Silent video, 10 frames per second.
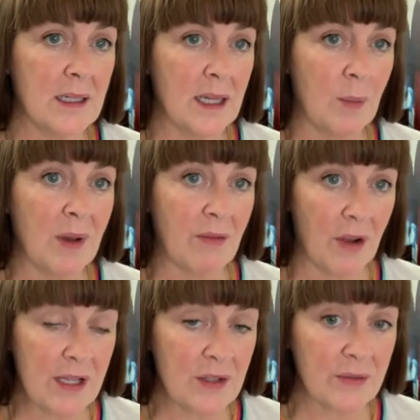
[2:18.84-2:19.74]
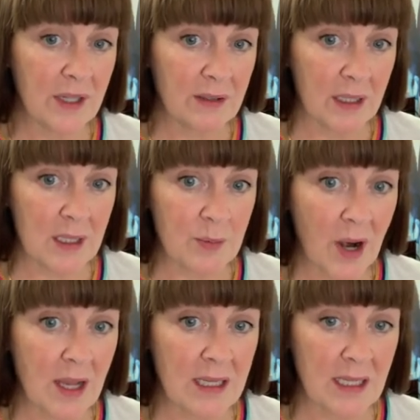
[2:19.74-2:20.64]
And we have also found that this
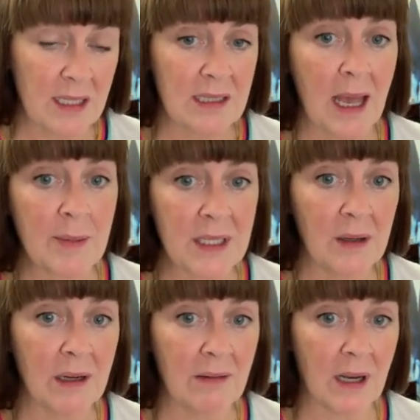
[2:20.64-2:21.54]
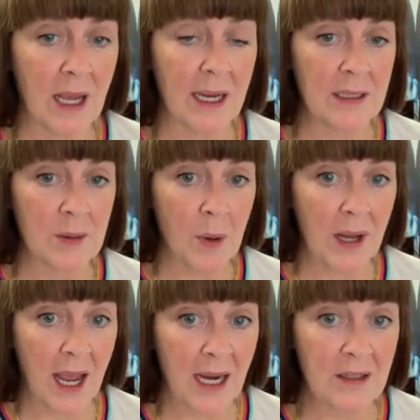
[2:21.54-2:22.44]
process is absolutely reliant
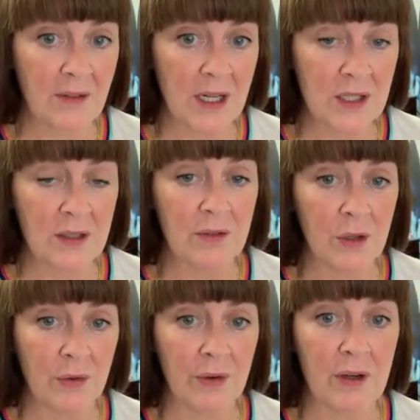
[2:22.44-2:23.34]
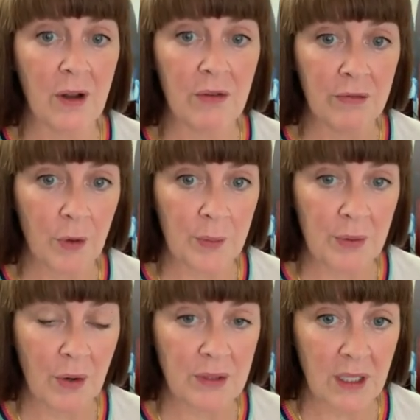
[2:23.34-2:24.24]
upon activation of the uterine unfolded
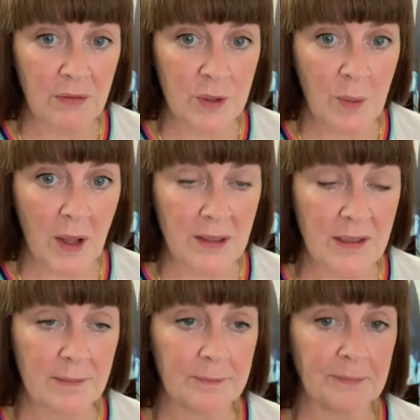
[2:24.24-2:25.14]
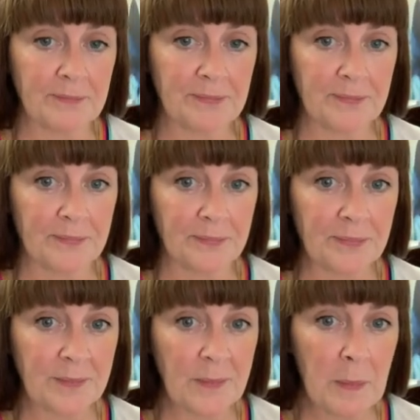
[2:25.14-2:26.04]
protein response.
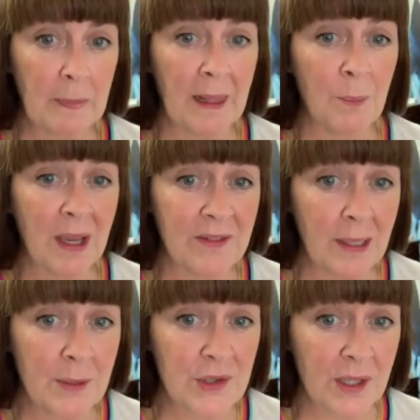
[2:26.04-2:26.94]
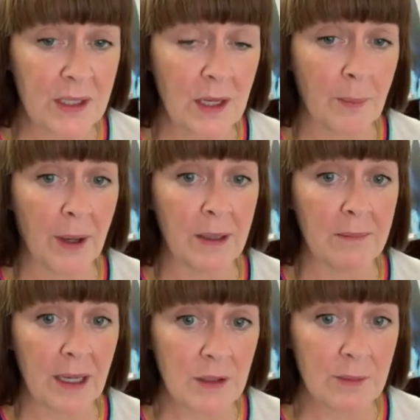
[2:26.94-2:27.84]
And we have demonstrated in our pregnant
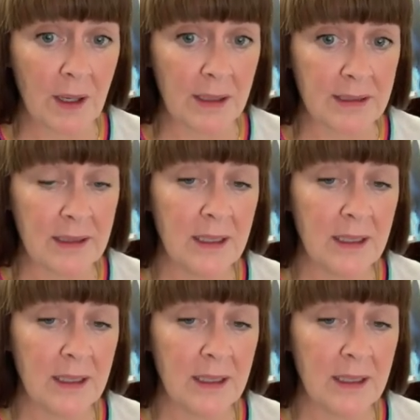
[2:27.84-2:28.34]
mouse models